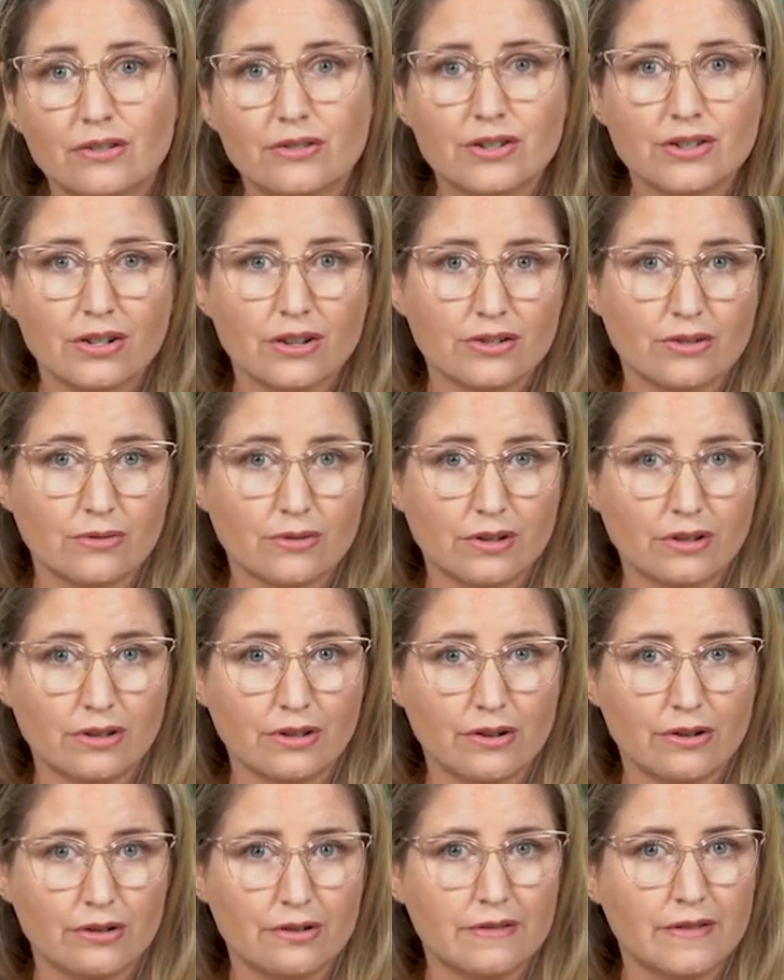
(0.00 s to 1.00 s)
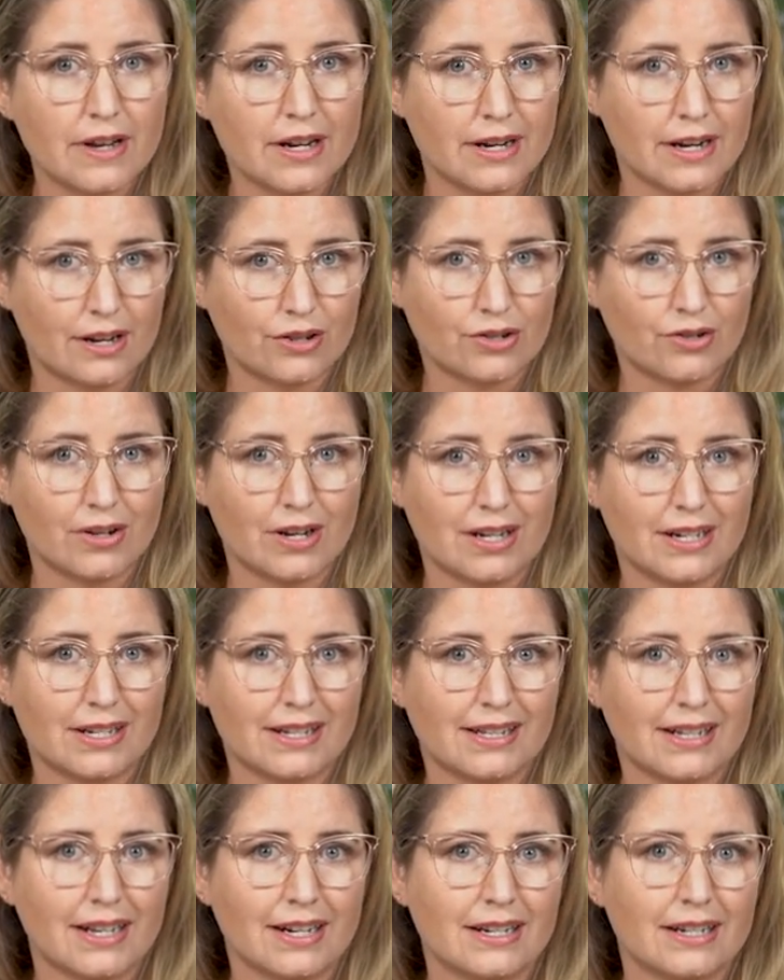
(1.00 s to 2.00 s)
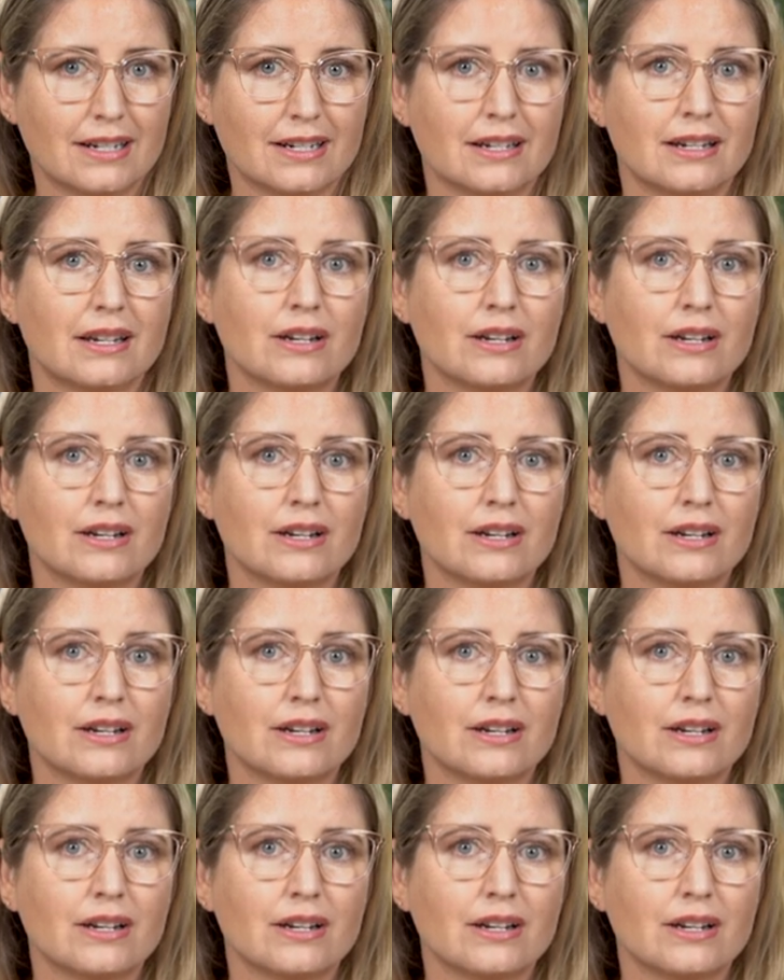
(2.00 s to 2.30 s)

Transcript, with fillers: There is also clove, a natural anesthetic,